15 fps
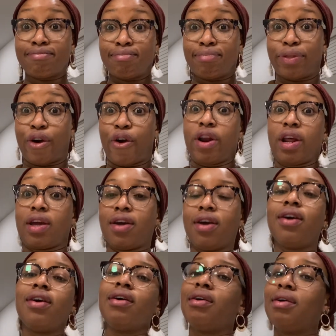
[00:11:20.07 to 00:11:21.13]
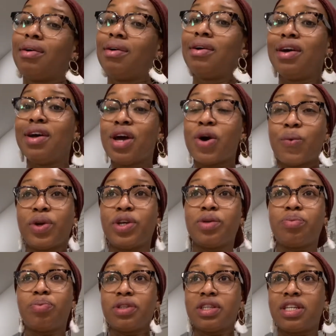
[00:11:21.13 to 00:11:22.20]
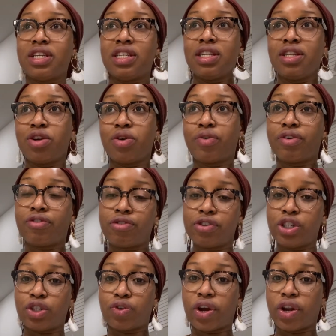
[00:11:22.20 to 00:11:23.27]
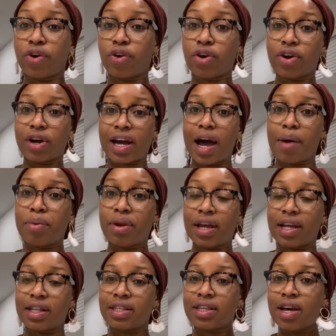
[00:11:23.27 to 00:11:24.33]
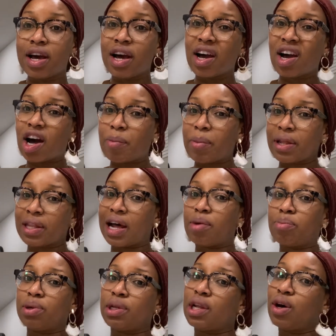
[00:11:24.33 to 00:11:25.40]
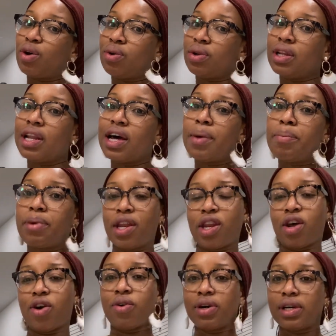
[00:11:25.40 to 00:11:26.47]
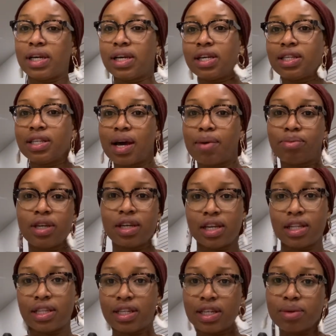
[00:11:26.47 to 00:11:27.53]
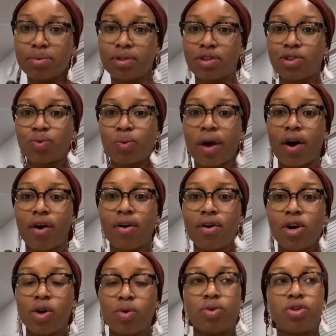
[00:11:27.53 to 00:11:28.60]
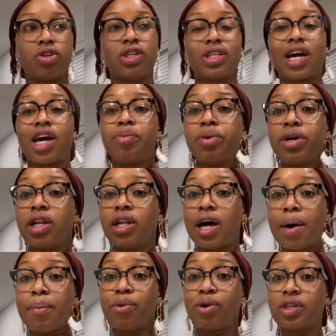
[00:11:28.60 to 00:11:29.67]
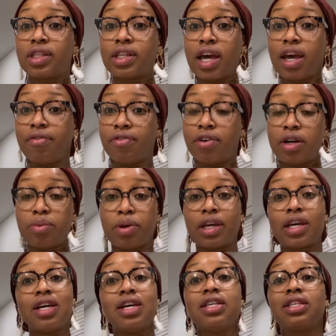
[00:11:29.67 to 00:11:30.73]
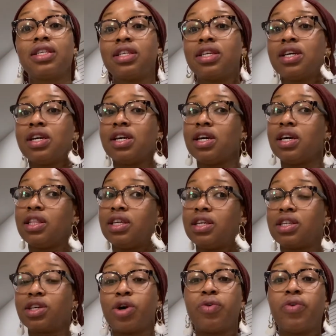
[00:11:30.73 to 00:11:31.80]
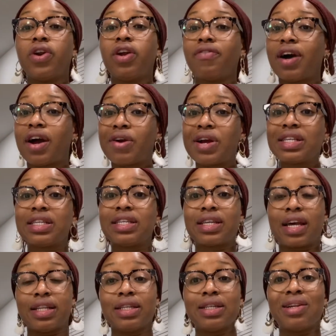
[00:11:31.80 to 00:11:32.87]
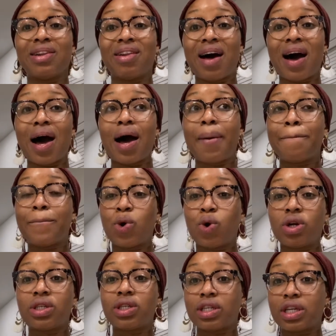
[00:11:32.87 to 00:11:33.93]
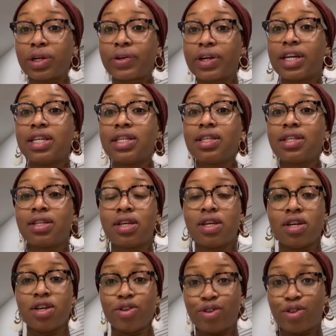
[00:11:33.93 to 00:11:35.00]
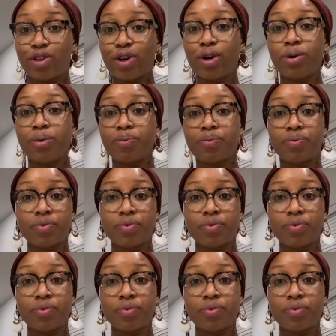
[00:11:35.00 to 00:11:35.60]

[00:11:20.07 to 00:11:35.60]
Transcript: dirty when you're putting it in your refrigerator or your cabinet? Comment down below, let me know, because I'm taking tips as well. You just got to be a lot more safer because this coronavirus is getting a lot more serious. So